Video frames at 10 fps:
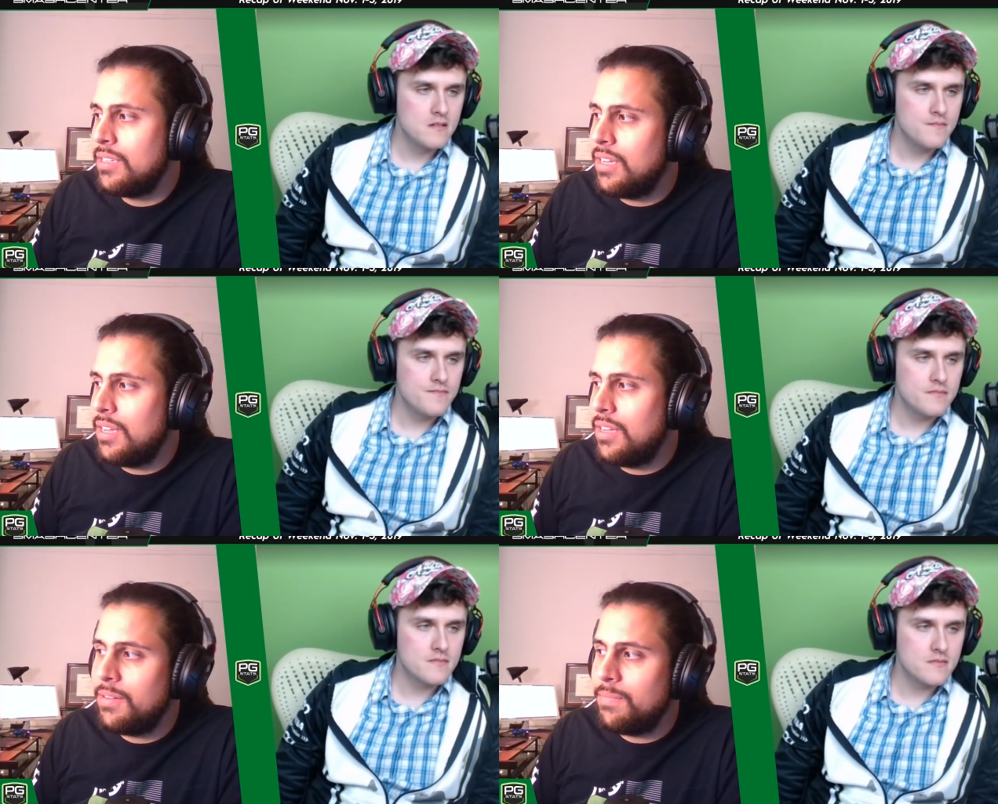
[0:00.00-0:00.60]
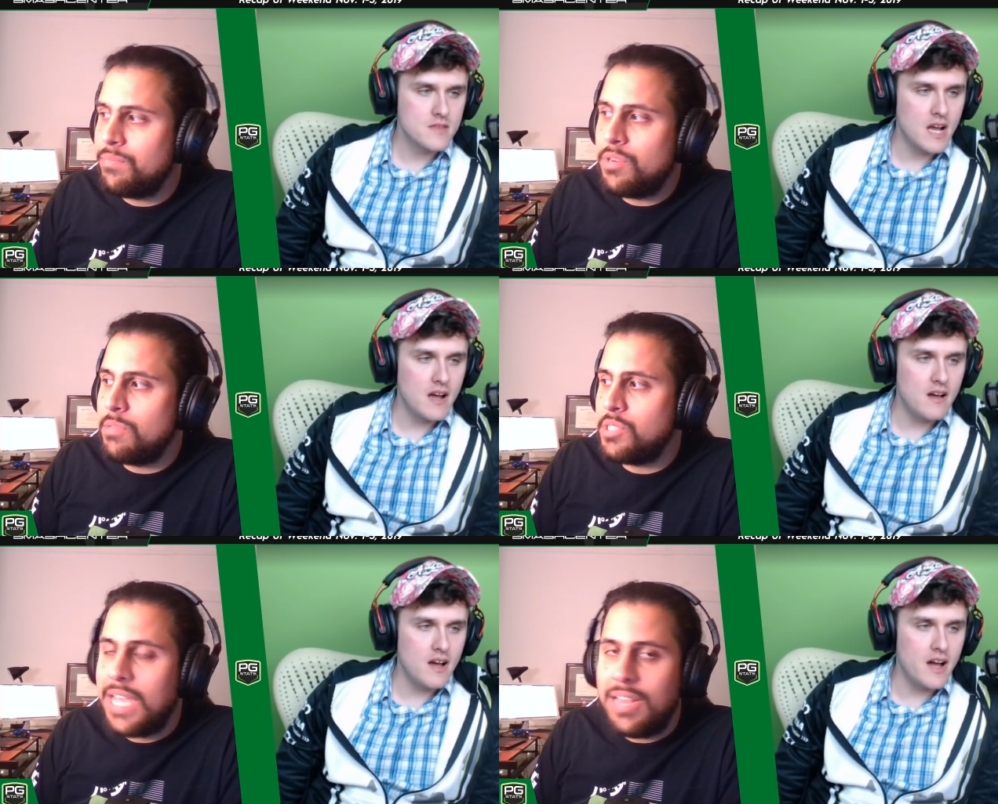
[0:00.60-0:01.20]
Speaker 1: Um, pretty
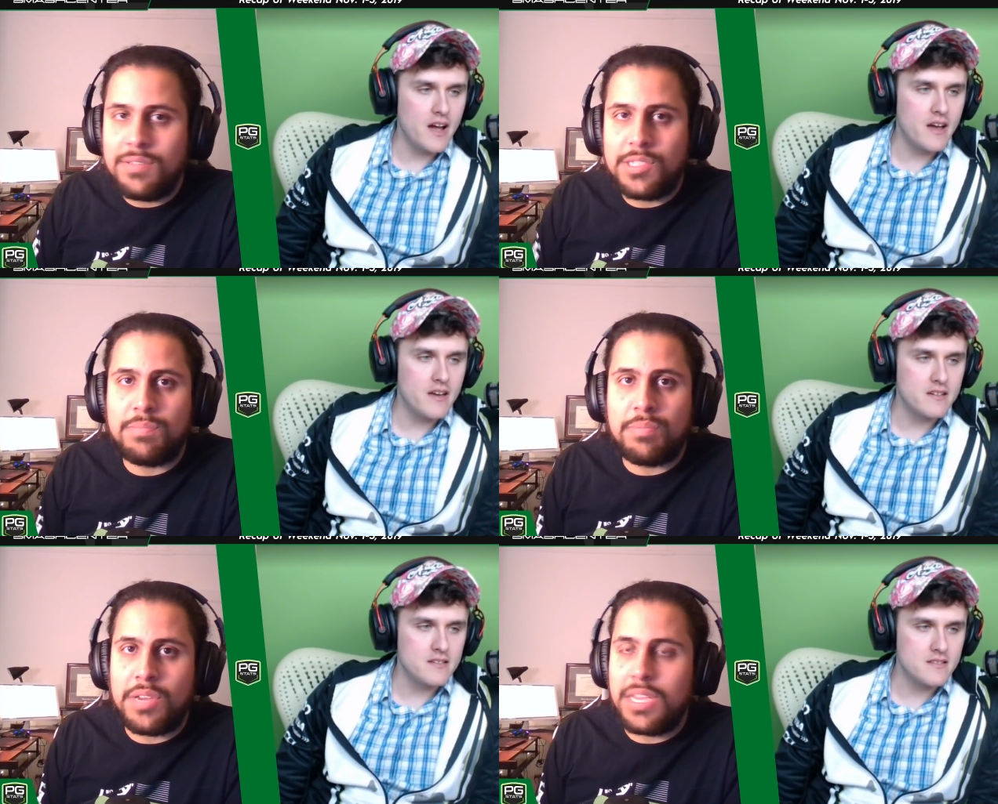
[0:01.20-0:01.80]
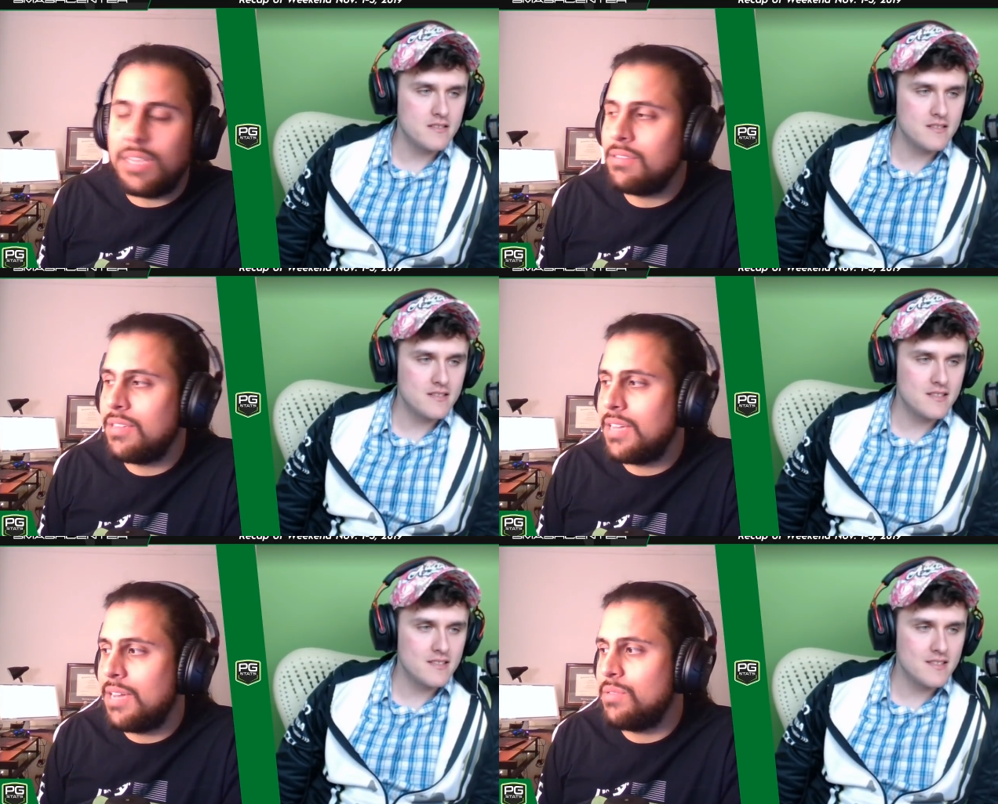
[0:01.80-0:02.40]
much the end of spring.
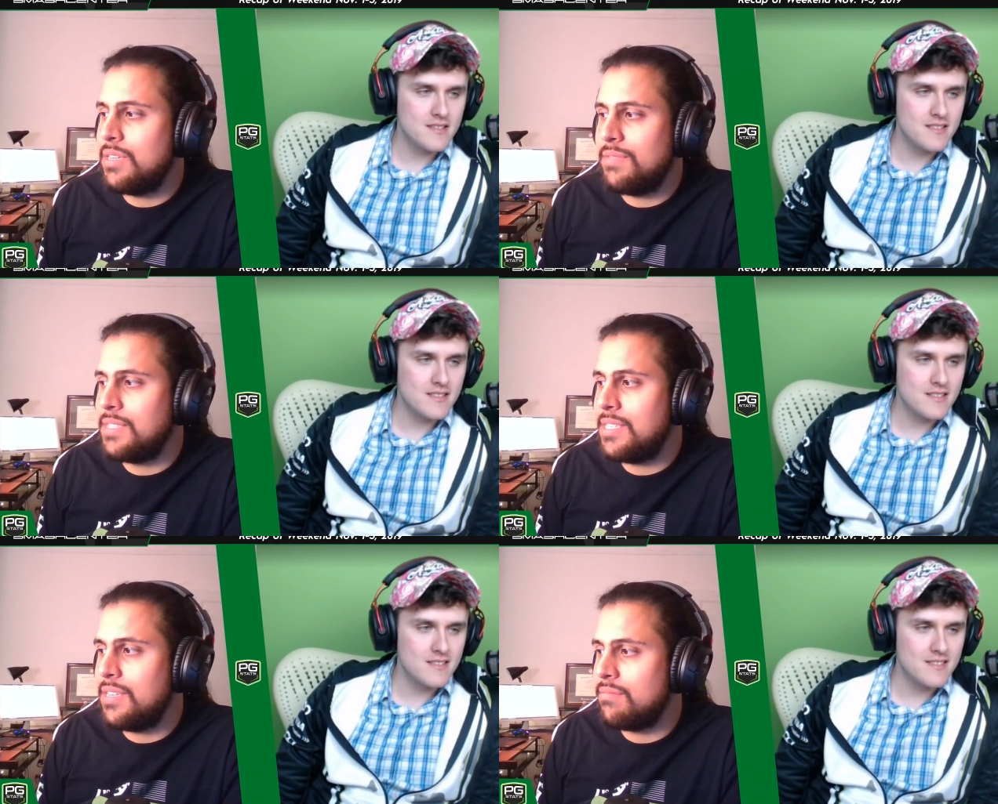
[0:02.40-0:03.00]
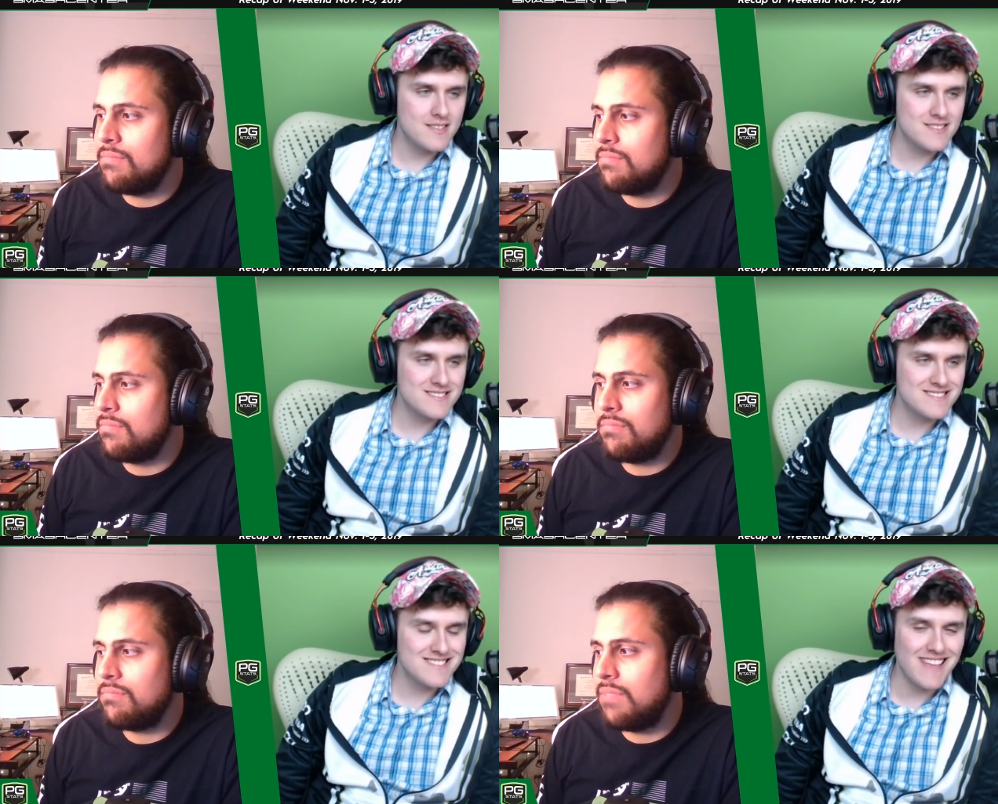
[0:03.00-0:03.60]
I wouldn't even see him.
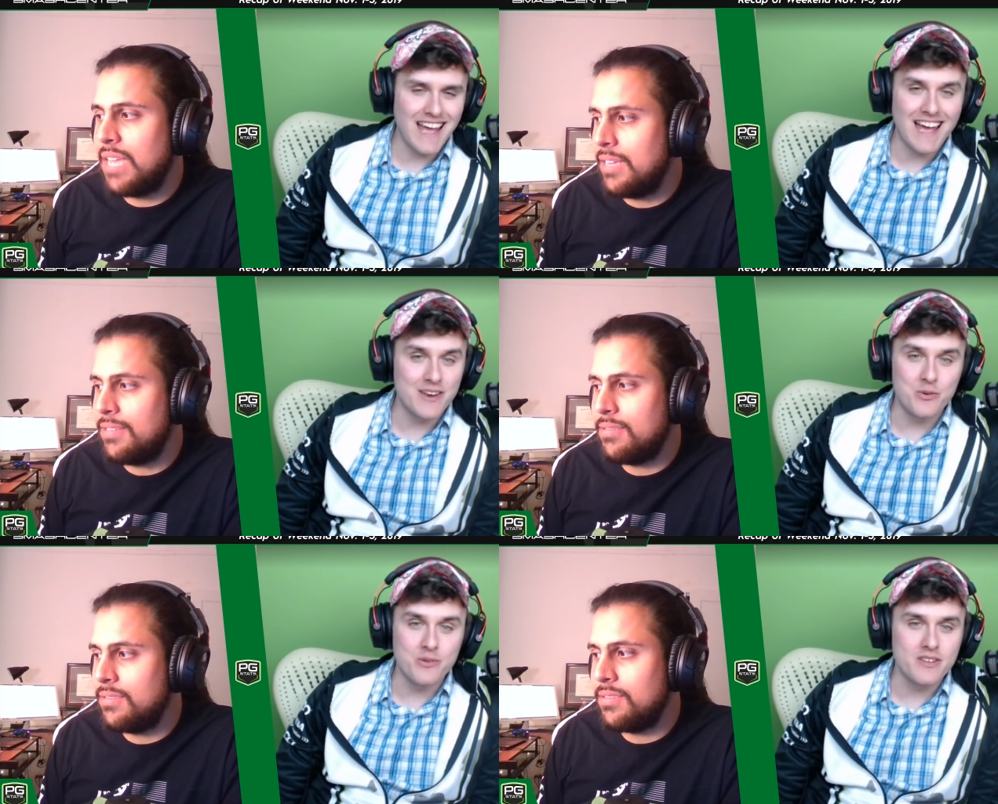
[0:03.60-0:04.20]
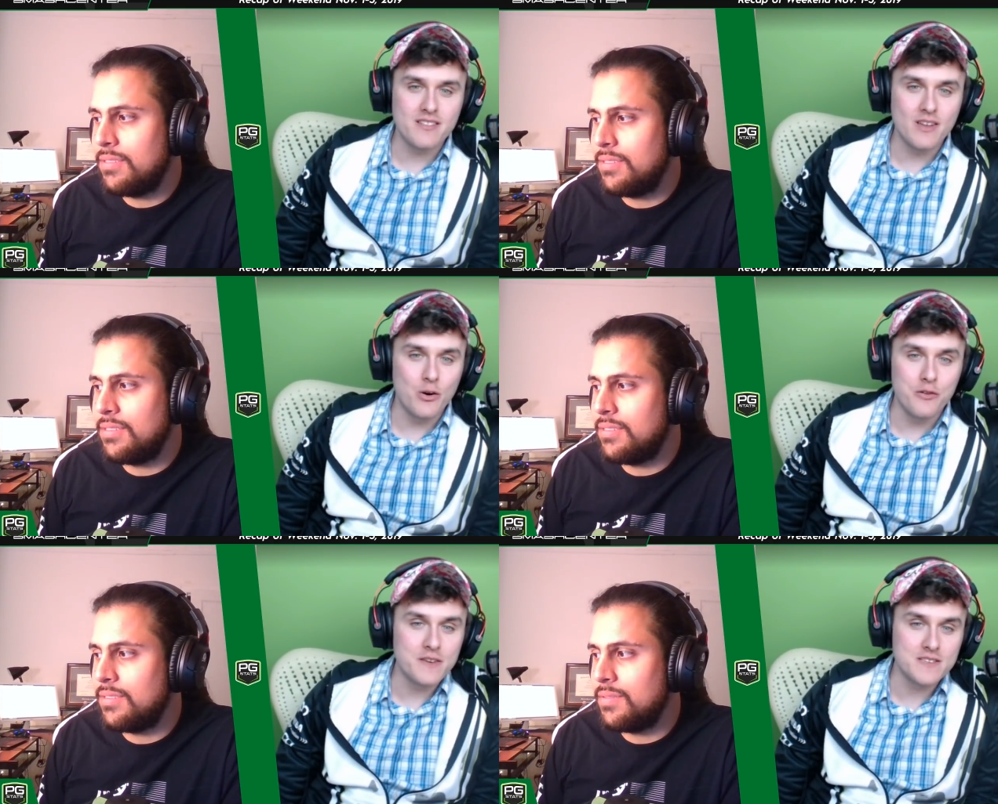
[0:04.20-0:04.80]
Like I
Speaker 2: don't
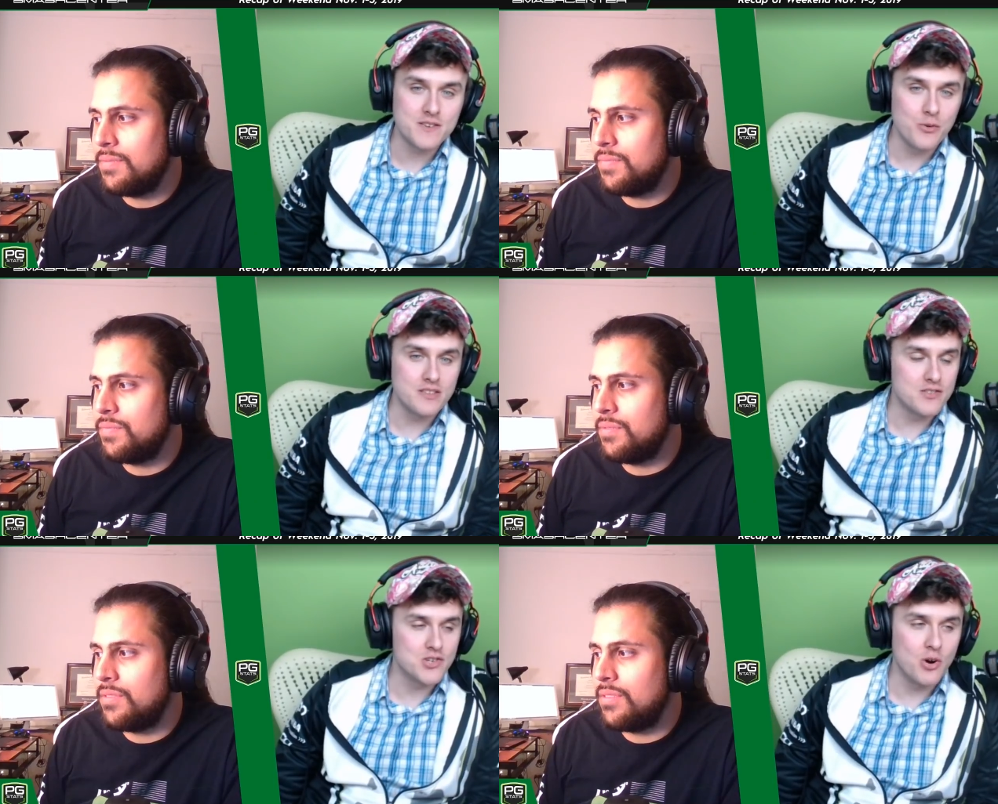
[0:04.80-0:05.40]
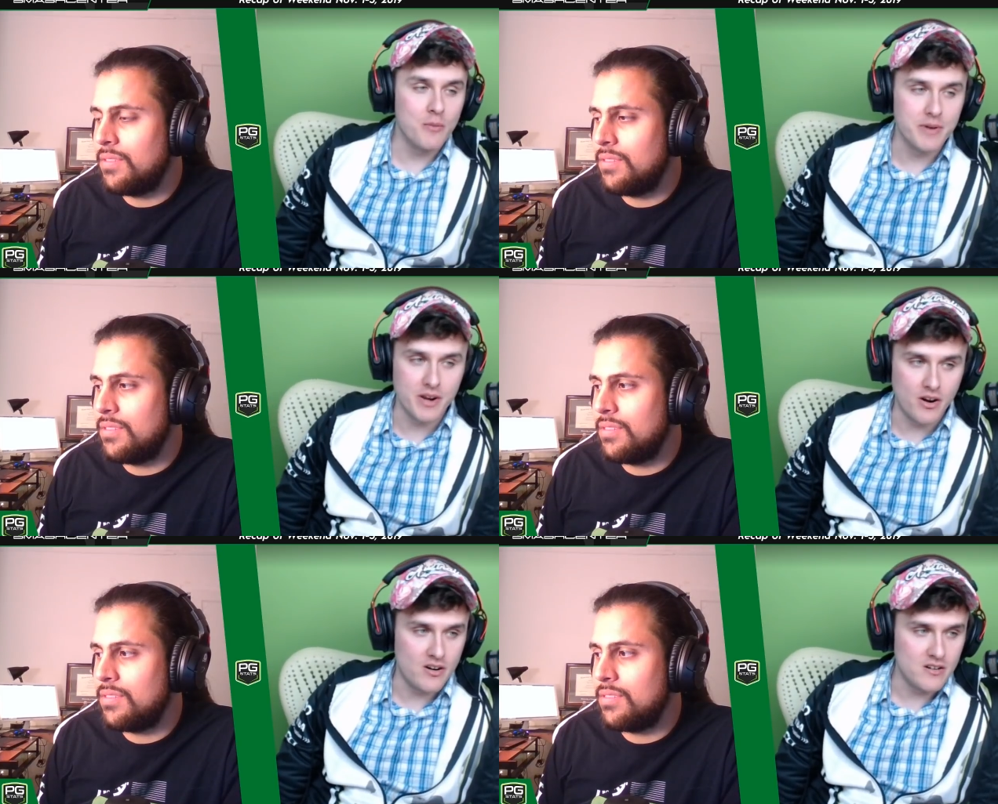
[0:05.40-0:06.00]
know if he's going to show up
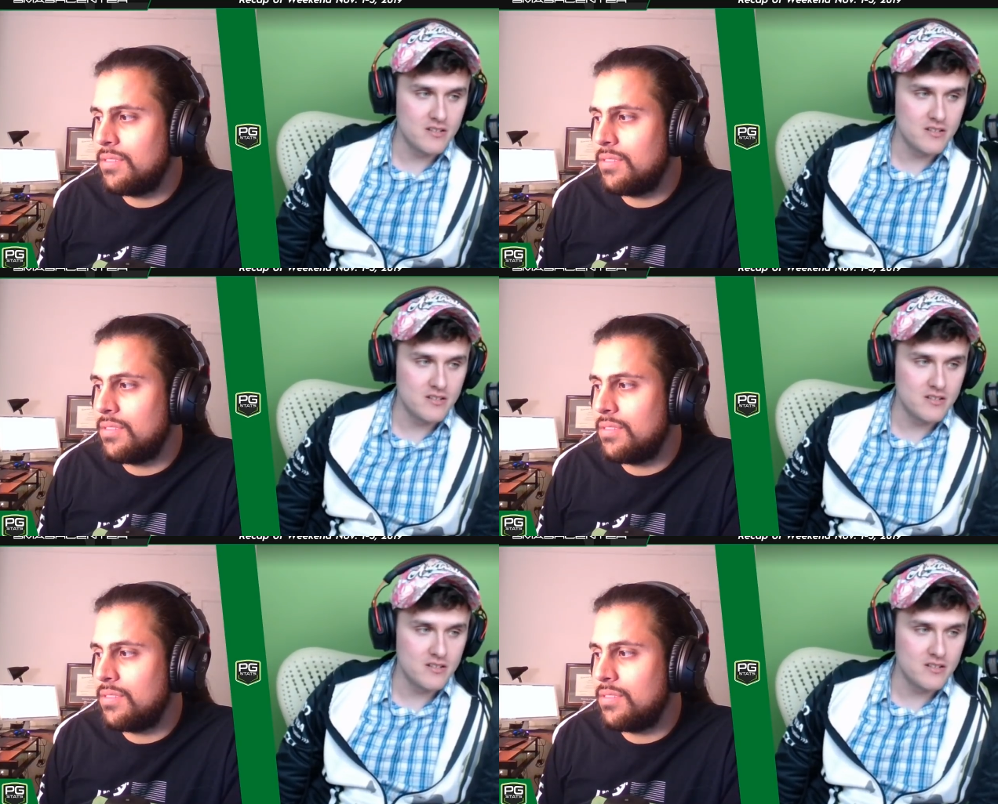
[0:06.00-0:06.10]
at all.